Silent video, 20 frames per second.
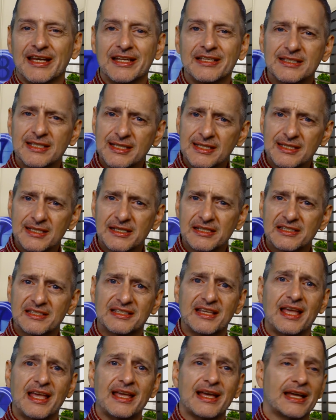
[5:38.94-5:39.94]
It's easy to
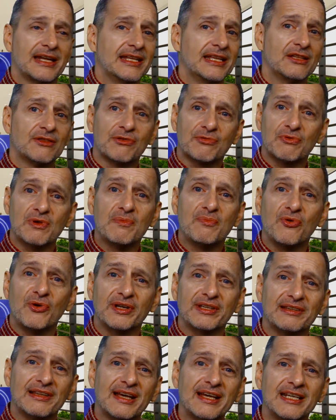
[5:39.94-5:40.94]
say I need three
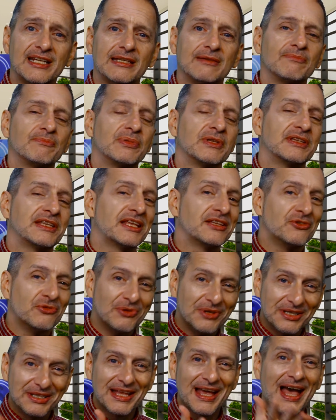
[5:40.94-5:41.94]
point lighting, but then you
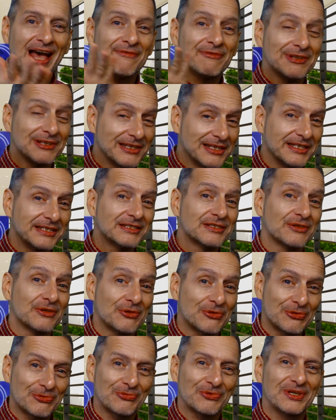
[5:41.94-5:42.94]
need to have at least
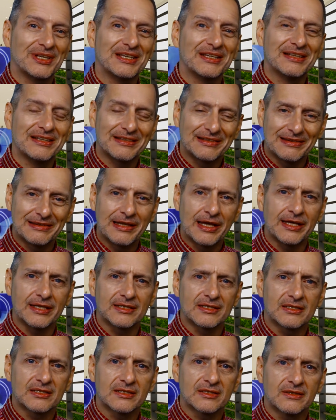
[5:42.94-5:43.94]
three
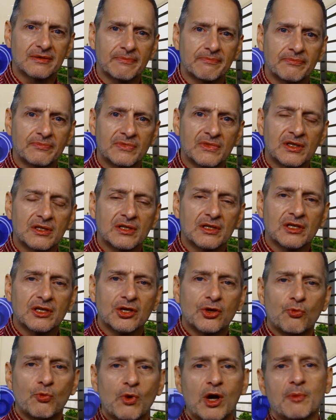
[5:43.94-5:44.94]
lights.
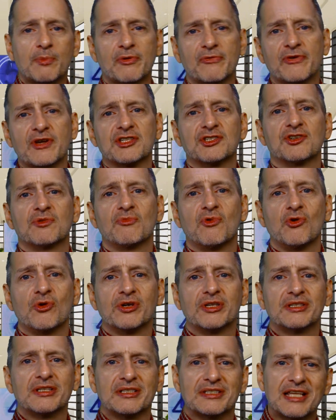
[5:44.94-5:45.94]
Well, Professor
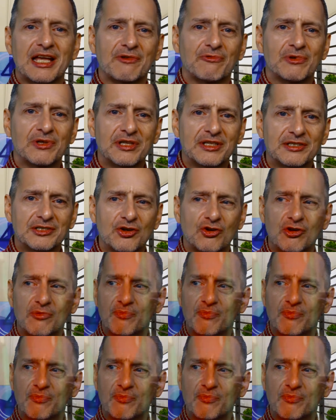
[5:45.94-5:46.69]
Morden, is that really so